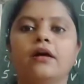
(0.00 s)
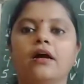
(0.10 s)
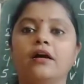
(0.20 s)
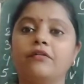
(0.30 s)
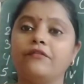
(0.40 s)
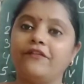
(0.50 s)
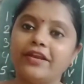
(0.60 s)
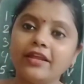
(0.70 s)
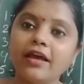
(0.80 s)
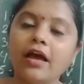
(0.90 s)
A
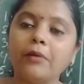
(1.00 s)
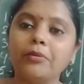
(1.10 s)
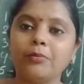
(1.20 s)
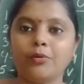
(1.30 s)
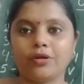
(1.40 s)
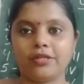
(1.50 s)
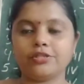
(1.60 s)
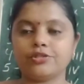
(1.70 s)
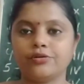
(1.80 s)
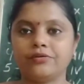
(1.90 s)
very happy morning,
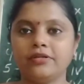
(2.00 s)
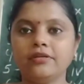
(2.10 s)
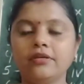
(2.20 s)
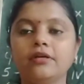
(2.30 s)
children.